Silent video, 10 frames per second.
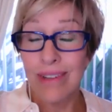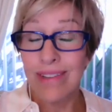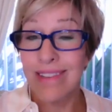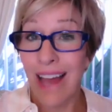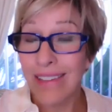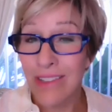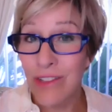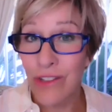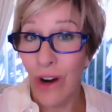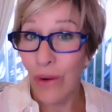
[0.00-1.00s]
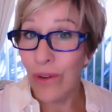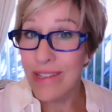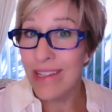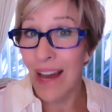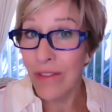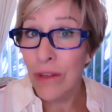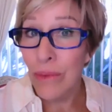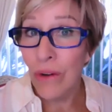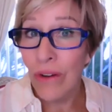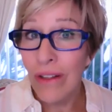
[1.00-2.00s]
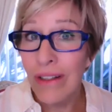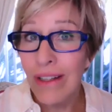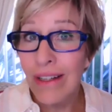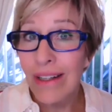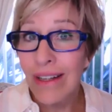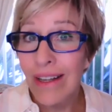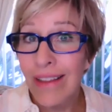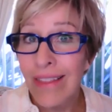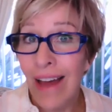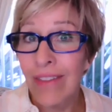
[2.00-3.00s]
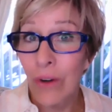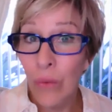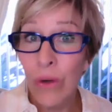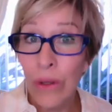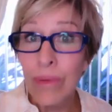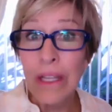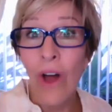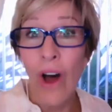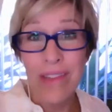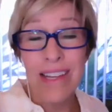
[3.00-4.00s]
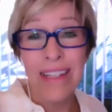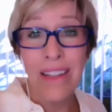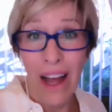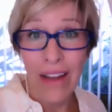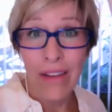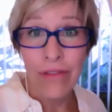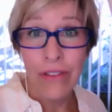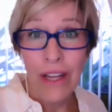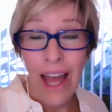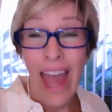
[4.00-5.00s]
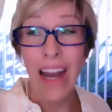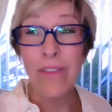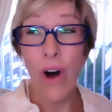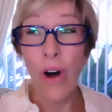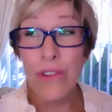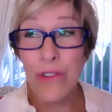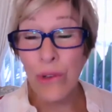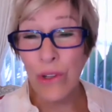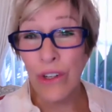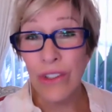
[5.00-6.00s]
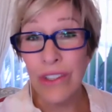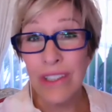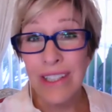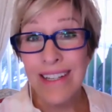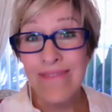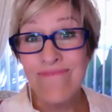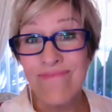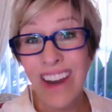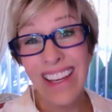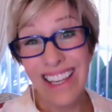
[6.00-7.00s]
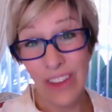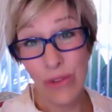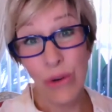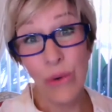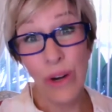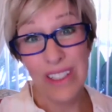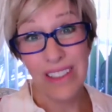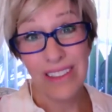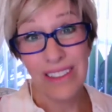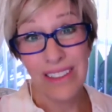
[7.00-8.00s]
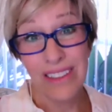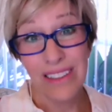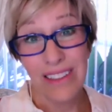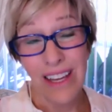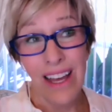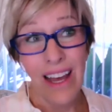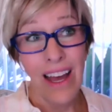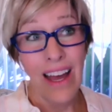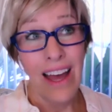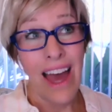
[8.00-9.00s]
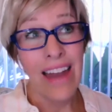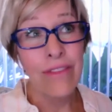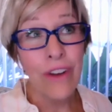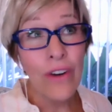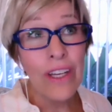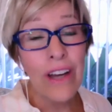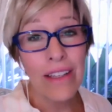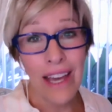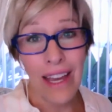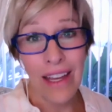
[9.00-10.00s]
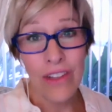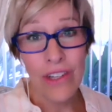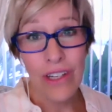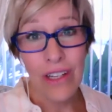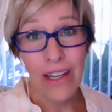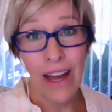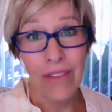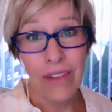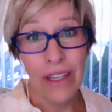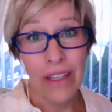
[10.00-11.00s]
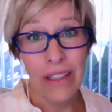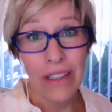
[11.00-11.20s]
sadness and sorrow is inevitable, that there will be loss in life. And I've also learned that I can get through it. At a very young age, having